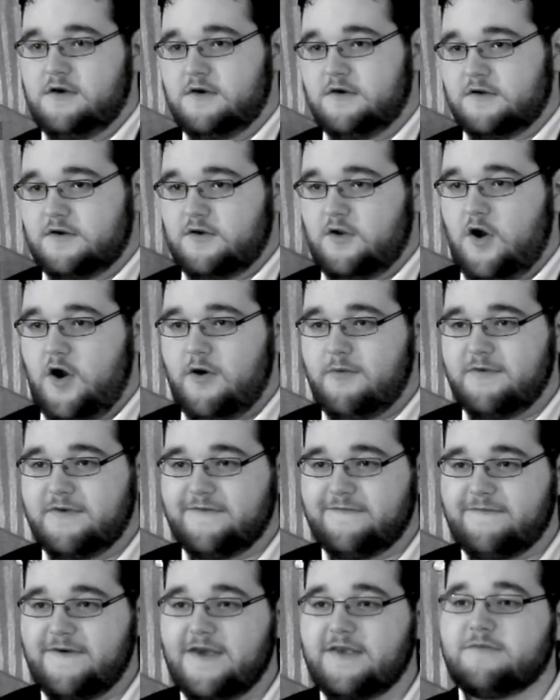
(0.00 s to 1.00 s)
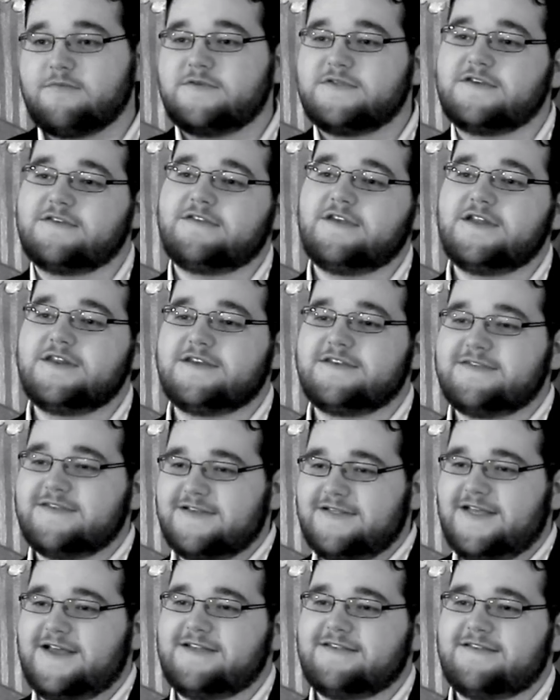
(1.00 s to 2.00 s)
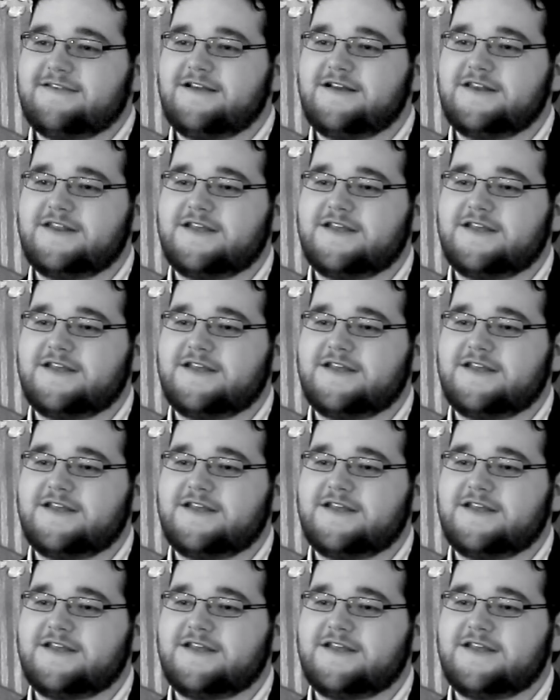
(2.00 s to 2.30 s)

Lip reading: Could always face where the sun is to let sun